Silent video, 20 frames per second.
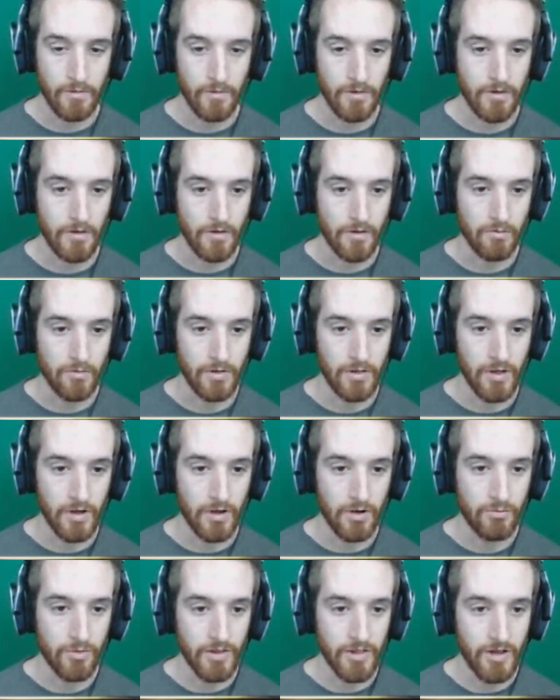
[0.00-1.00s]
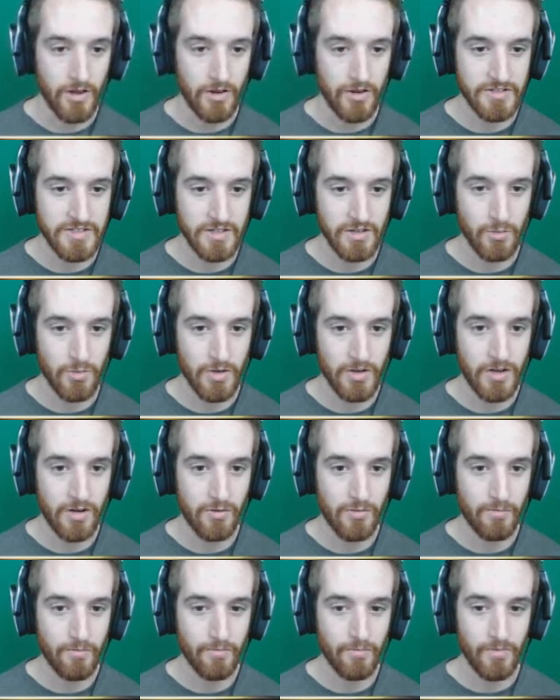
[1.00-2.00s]
There we go. Reload, reload. He's in the
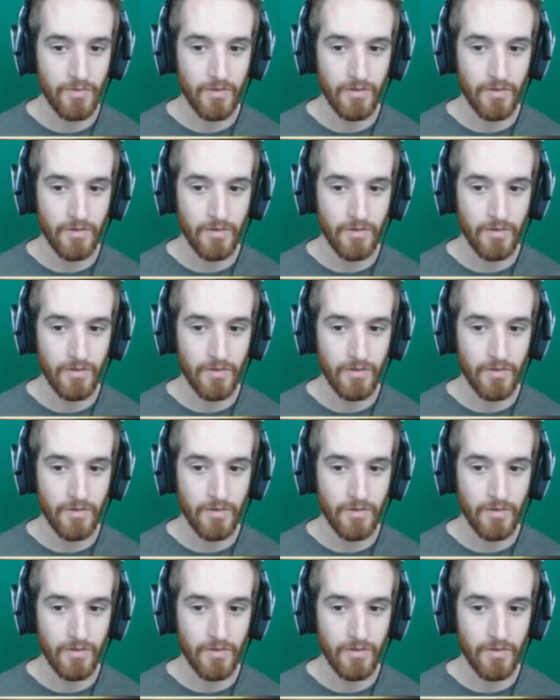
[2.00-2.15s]
window.